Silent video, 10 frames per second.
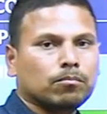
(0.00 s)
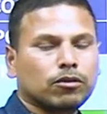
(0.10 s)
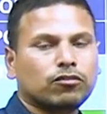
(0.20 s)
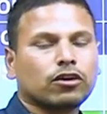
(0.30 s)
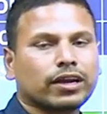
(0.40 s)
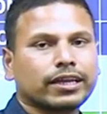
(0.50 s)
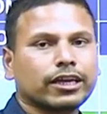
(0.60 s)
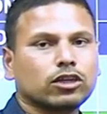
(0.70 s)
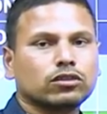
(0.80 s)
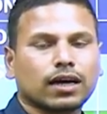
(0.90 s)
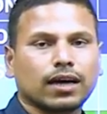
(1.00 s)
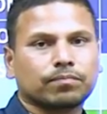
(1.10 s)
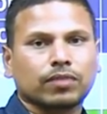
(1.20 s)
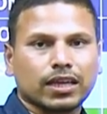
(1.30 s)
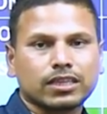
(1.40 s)
Before getting into the
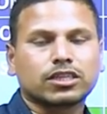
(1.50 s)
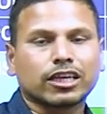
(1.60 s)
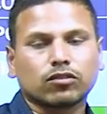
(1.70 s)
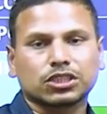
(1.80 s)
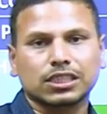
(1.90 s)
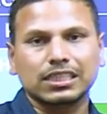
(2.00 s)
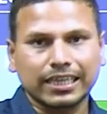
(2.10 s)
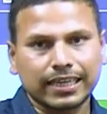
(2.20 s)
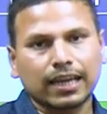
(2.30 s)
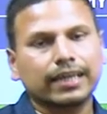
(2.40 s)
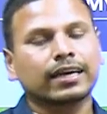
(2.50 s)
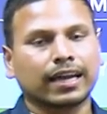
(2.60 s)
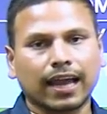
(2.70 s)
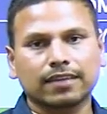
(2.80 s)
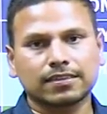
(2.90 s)
history question detailing,
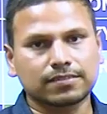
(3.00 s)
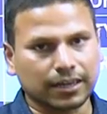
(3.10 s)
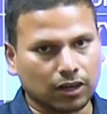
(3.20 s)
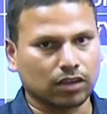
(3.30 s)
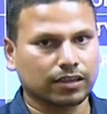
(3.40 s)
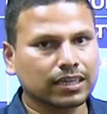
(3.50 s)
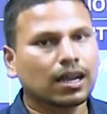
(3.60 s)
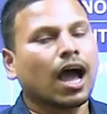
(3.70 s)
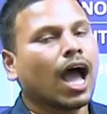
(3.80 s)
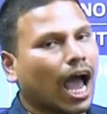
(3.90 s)
analysis and all that,